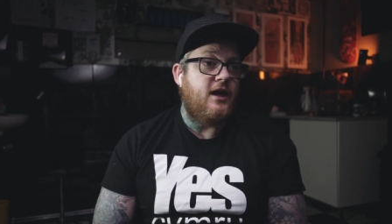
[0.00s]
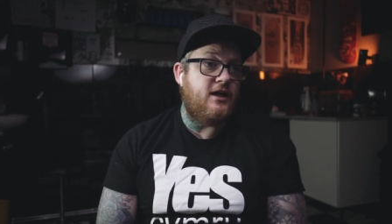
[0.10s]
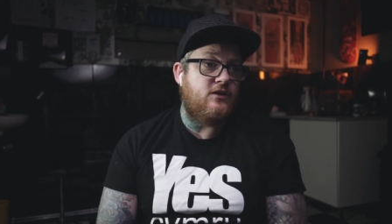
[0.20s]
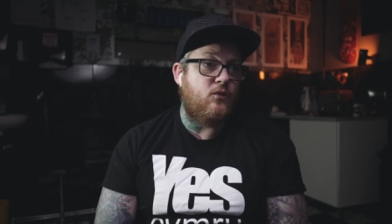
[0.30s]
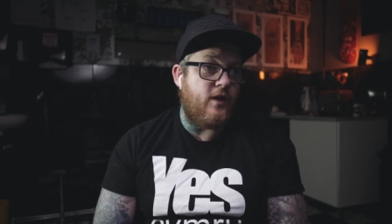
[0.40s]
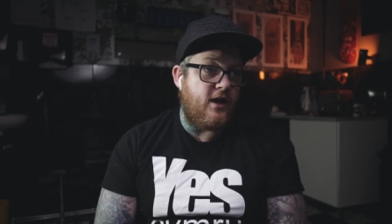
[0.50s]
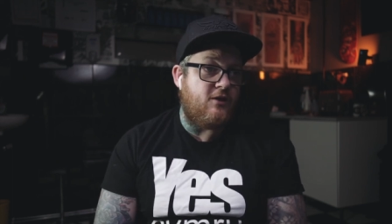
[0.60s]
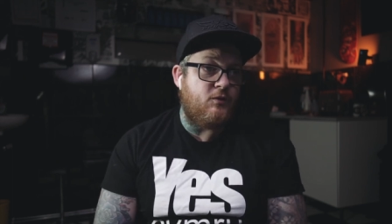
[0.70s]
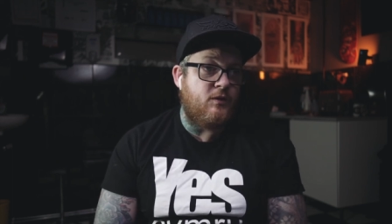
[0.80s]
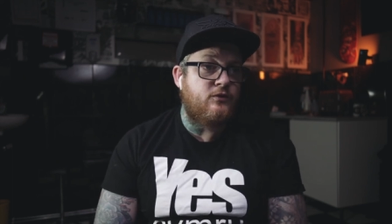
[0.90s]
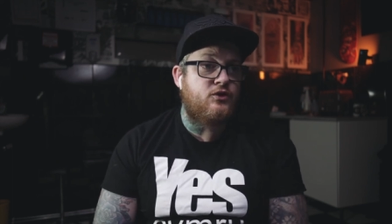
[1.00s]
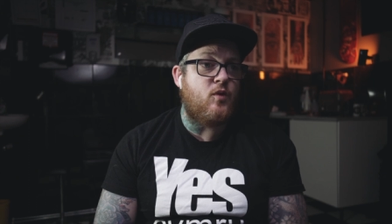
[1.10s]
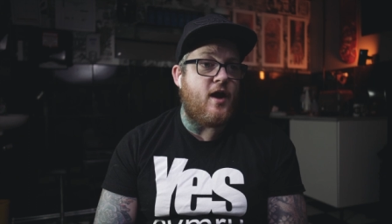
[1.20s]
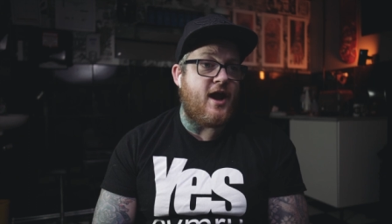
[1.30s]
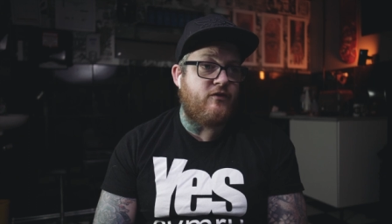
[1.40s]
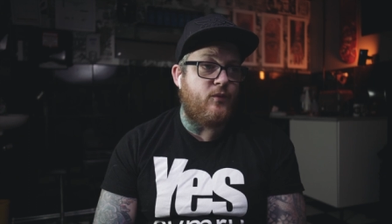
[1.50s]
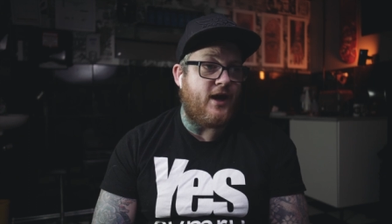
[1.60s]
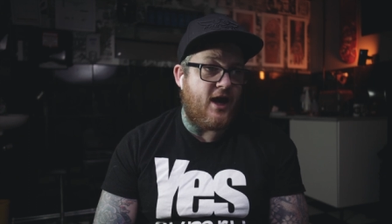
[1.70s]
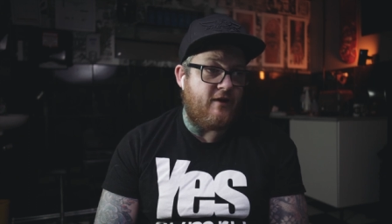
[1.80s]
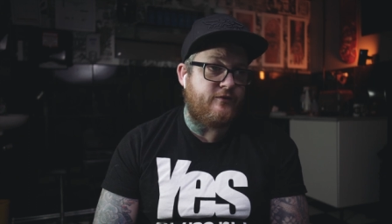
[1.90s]
Either way, we will do whatever
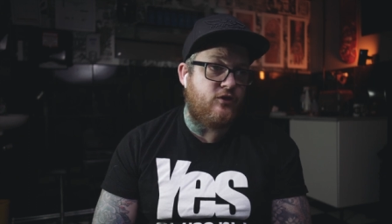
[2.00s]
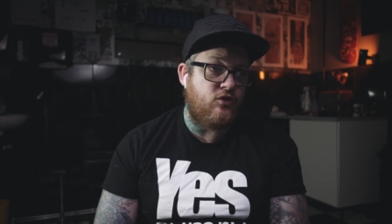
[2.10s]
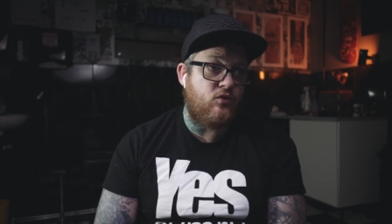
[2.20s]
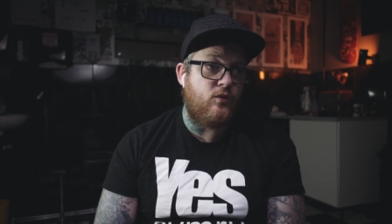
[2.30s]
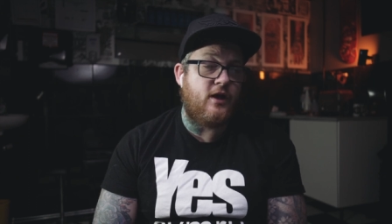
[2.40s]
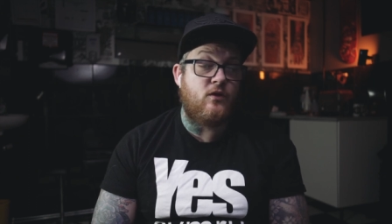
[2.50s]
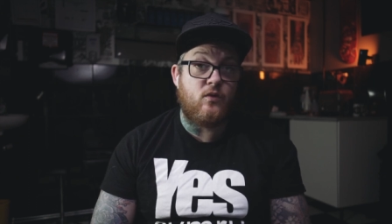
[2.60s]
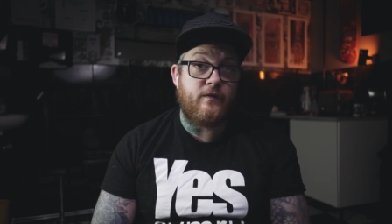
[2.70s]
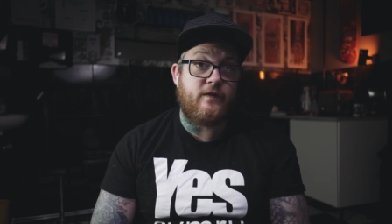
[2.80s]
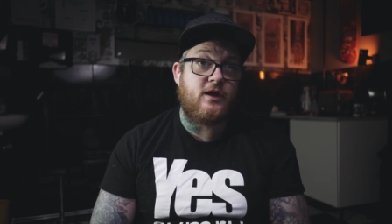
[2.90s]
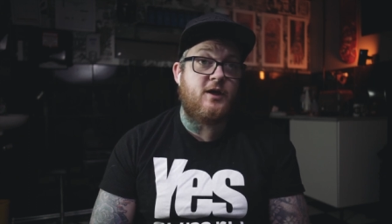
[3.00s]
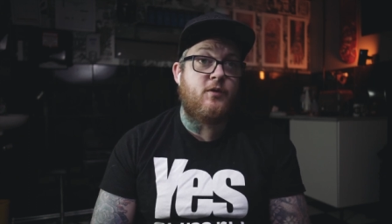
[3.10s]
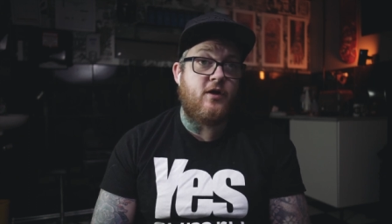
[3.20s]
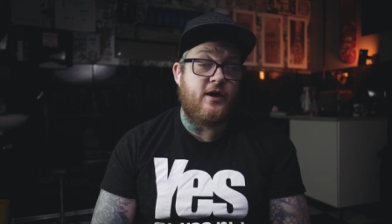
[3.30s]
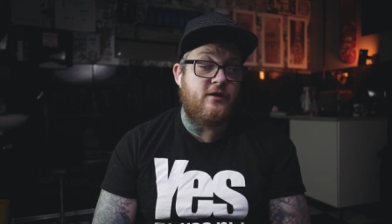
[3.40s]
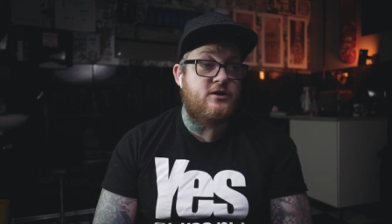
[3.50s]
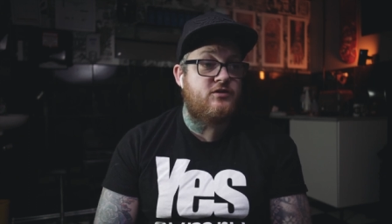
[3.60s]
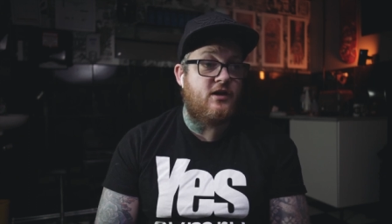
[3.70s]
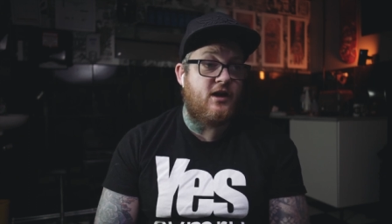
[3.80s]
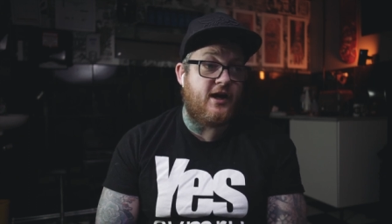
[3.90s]
we have to do in order to keep our
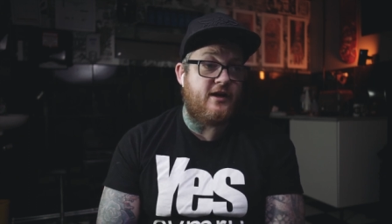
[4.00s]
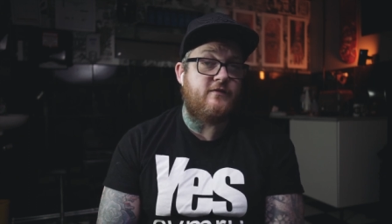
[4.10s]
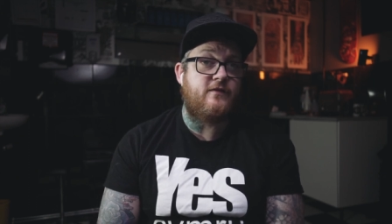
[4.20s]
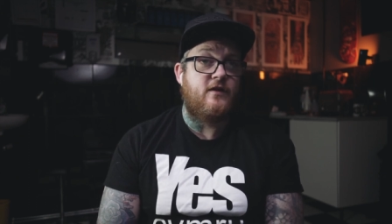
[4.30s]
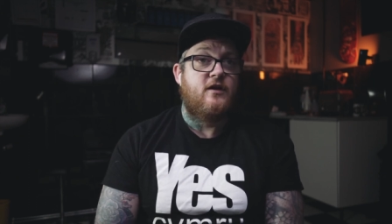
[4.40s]
industry alive.